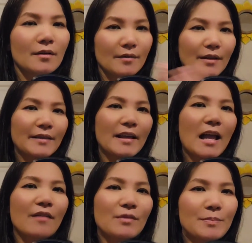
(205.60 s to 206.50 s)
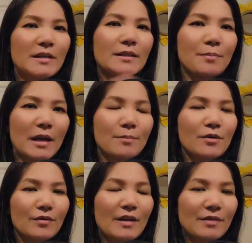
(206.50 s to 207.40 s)
like they have a piece of
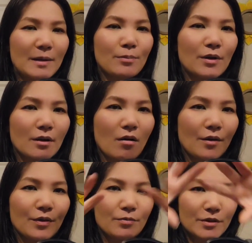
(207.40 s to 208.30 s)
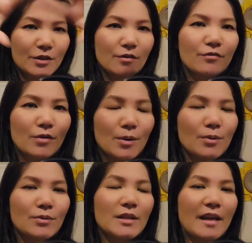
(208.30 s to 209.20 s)
paper that they put on the reserve
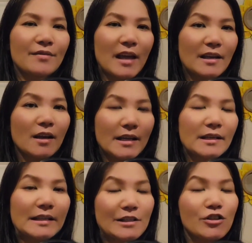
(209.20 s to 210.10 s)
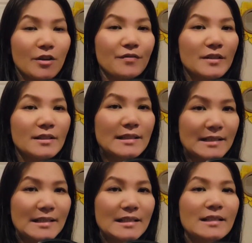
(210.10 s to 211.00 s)
rows, and then in each of the
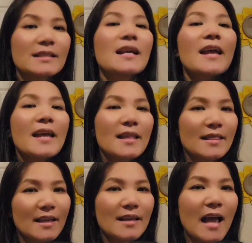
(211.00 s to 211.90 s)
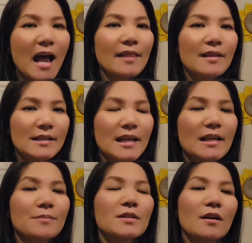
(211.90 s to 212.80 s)
seats, they had the
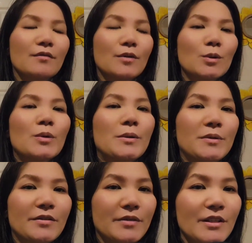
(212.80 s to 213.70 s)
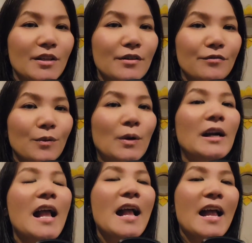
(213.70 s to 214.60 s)
names of who it was reserved for,
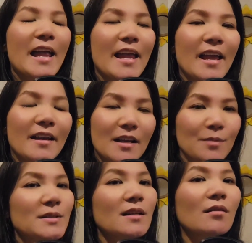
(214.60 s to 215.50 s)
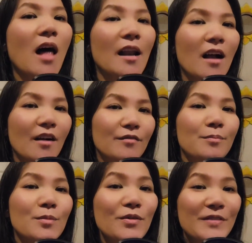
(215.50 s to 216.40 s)
and it was a lot of
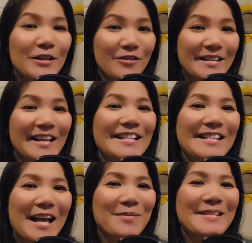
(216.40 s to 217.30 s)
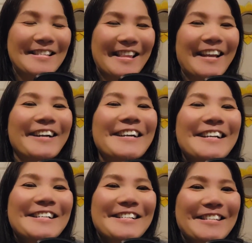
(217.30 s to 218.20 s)
movie critics that was there.
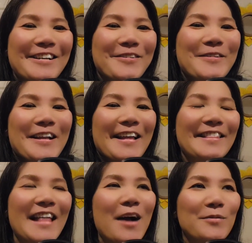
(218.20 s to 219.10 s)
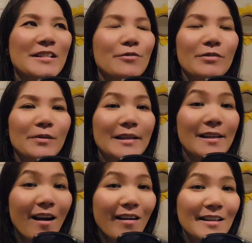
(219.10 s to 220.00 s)
So that was
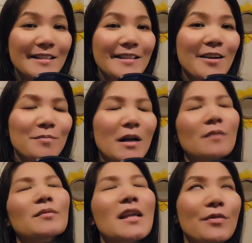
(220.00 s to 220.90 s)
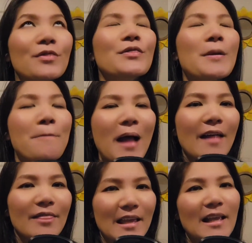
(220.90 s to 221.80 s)
really awesome. Um, the
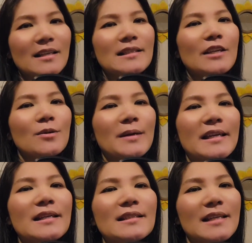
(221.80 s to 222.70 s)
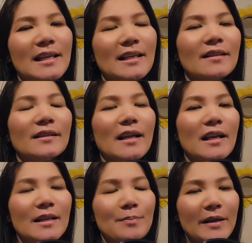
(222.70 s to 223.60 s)
bad thing is that you can't take
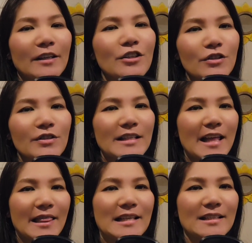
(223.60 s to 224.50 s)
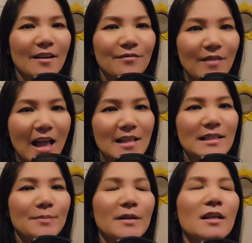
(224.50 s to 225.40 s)
any pictures at these
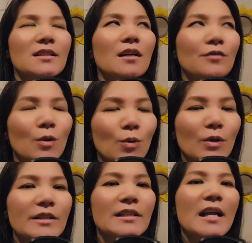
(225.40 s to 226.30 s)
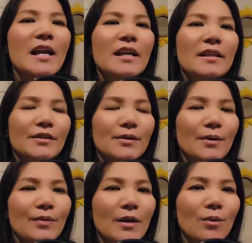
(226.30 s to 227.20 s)
events because, of course, you
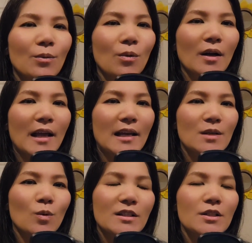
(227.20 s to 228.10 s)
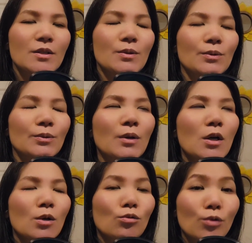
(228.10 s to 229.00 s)
know, they don't want anyone to
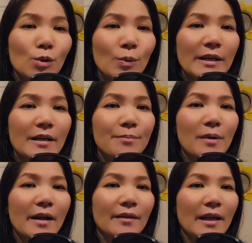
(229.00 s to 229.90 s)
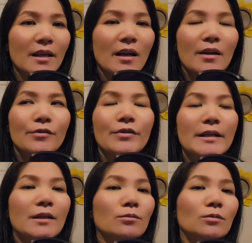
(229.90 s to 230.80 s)
ruin it by like
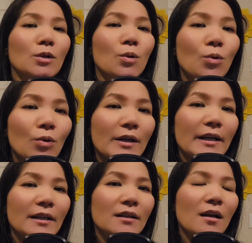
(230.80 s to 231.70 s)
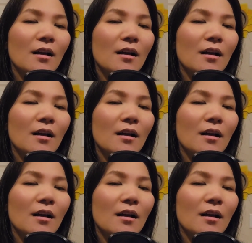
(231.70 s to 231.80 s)
freaking recording